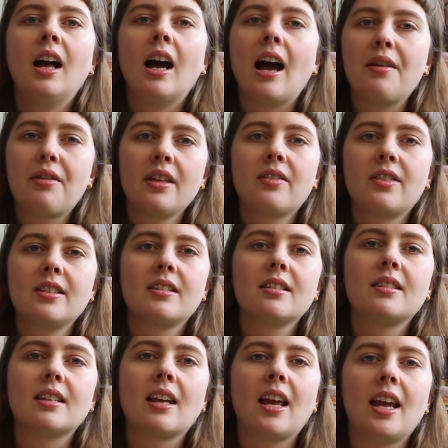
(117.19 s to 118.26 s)
I think this
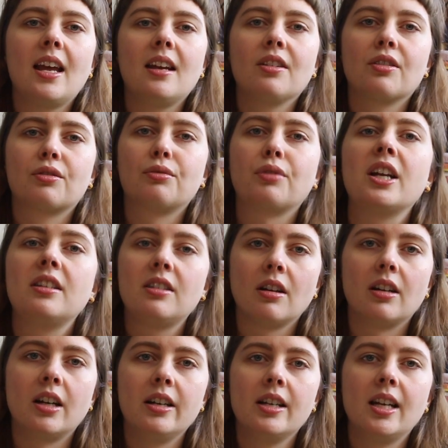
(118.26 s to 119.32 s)
is a great
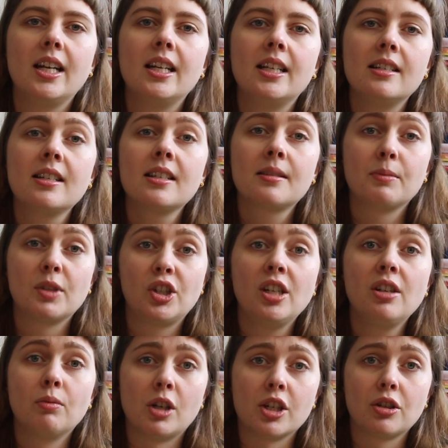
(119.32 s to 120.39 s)
yarn. It is
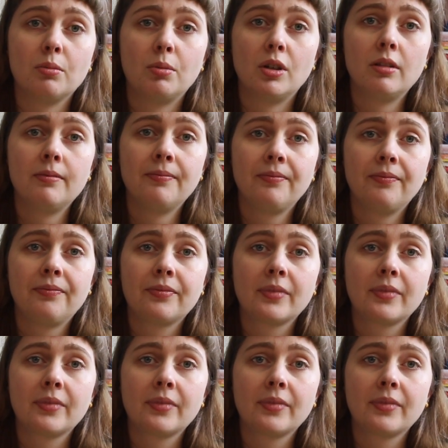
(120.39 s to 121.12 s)
machine washable.